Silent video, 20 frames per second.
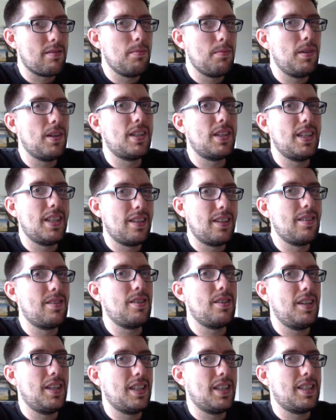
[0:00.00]
Grimlock did
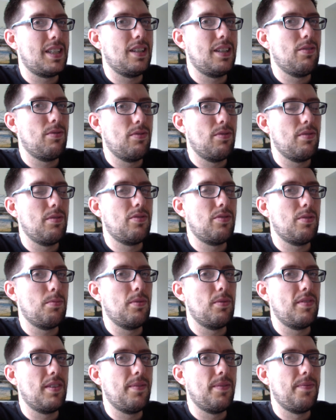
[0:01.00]
enjoy herself for
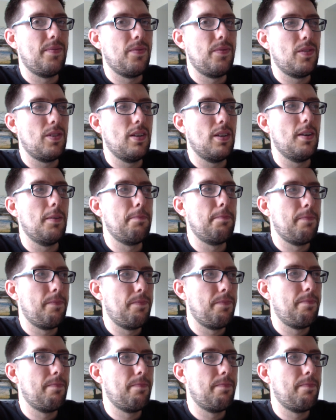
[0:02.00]
some of it. So